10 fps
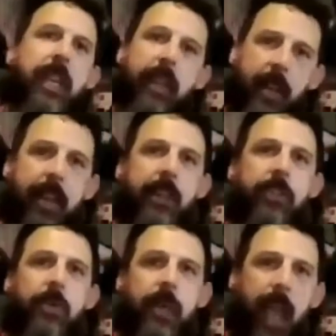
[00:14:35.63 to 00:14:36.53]

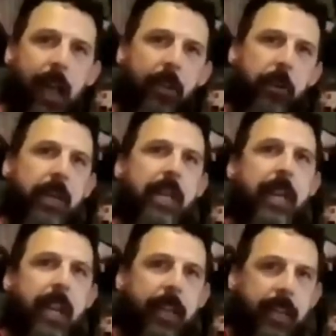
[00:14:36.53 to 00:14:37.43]
into a
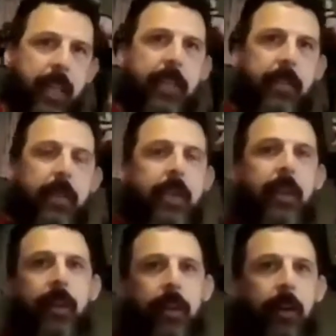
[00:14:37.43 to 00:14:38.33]
gallery and getting to be
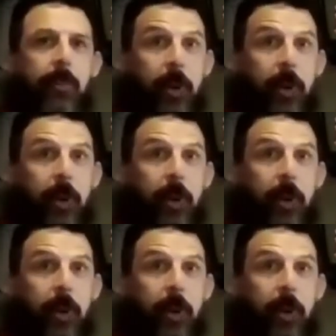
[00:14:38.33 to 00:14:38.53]
a